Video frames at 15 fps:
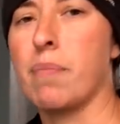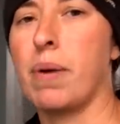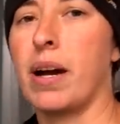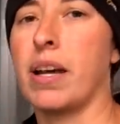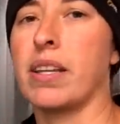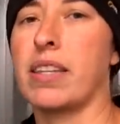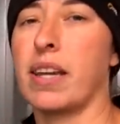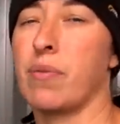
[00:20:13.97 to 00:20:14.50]

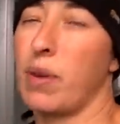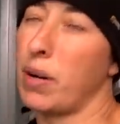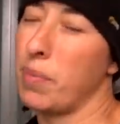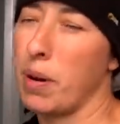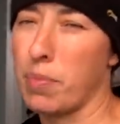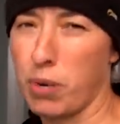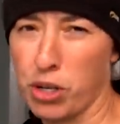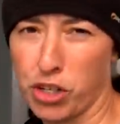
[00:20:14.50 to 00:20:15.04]
but they
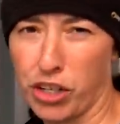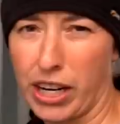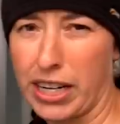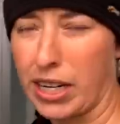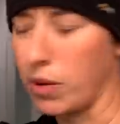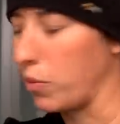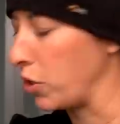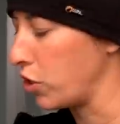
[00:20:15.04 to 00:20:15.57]
recommend pressure
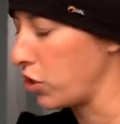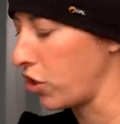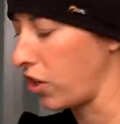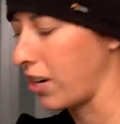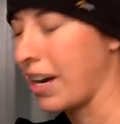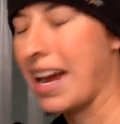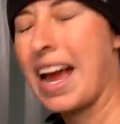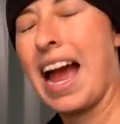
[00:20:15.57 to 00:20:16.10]
canning when you
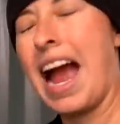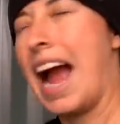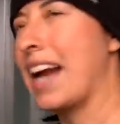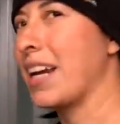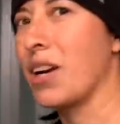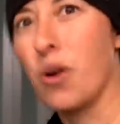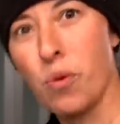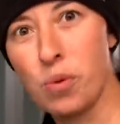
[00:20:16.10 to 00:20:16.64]
start
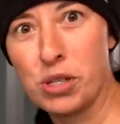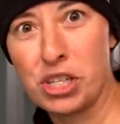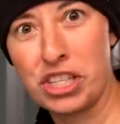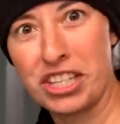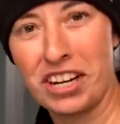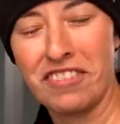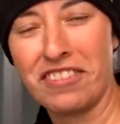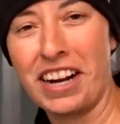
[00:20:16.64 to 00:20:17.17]
adding a whole bunch of
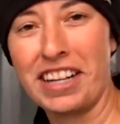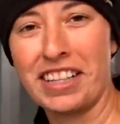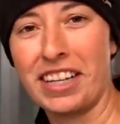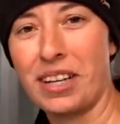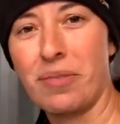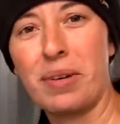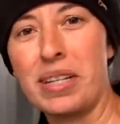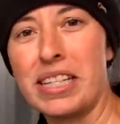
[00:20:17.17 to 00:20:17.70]
stuff, kind of
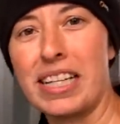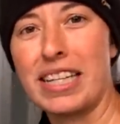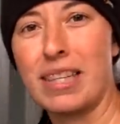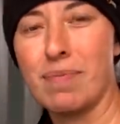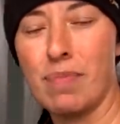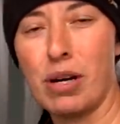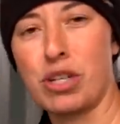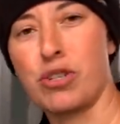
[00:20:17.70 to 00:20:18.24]
like we did,
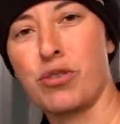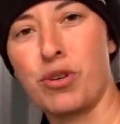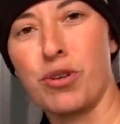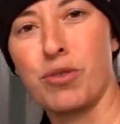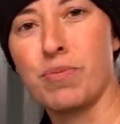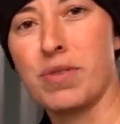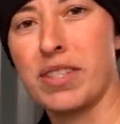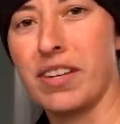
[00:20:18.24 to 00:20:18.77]
the
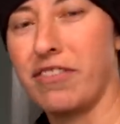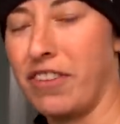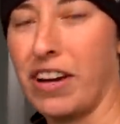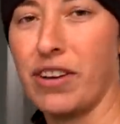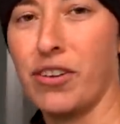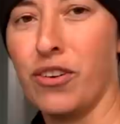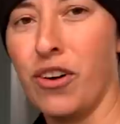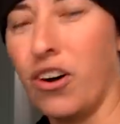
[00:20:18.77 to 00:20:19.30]
mushrooms, the
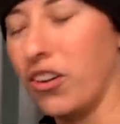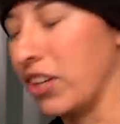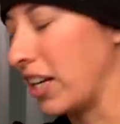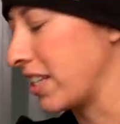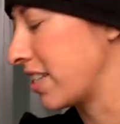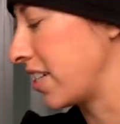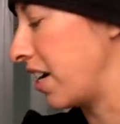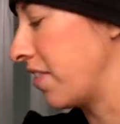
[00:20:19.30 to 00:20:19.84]
fennel, all
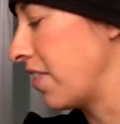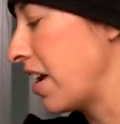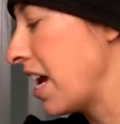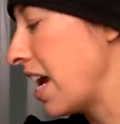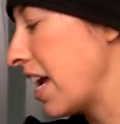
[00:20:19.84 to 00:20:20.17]
that stuff.